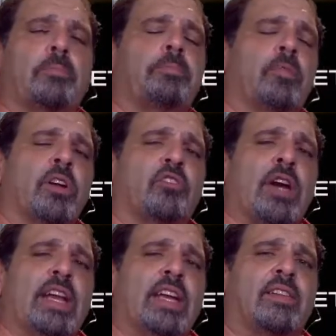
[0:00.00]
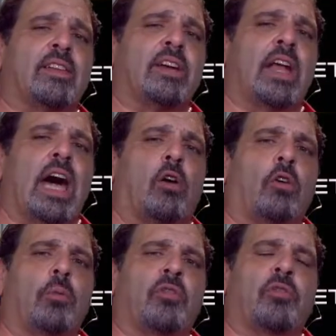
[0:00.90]
We're going to try to get to you an
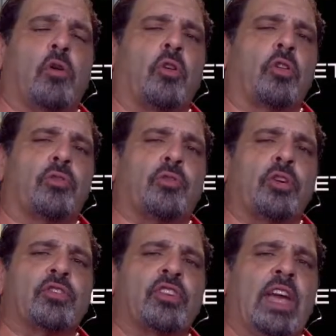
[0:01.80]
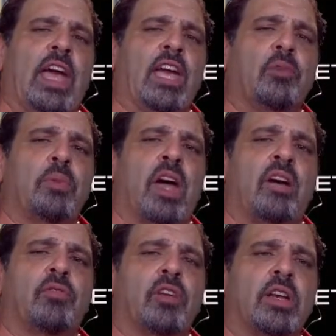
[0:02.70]
hour before the first game
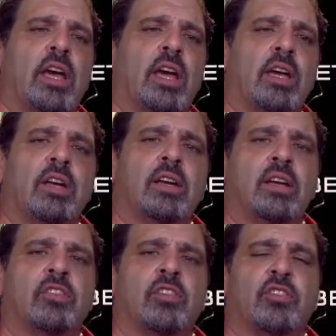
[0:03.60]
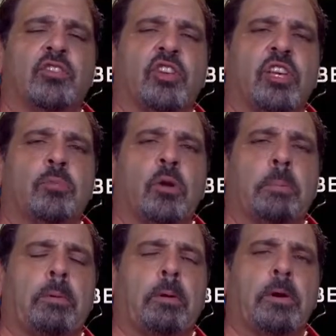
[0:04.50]
every day, get you the steam
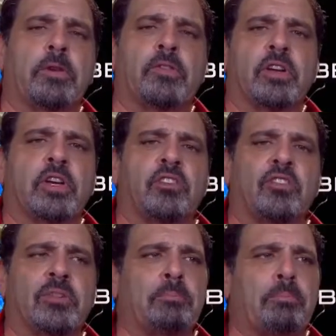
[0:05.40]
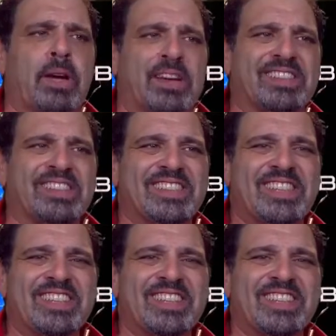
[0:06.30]
reports and get you some picks.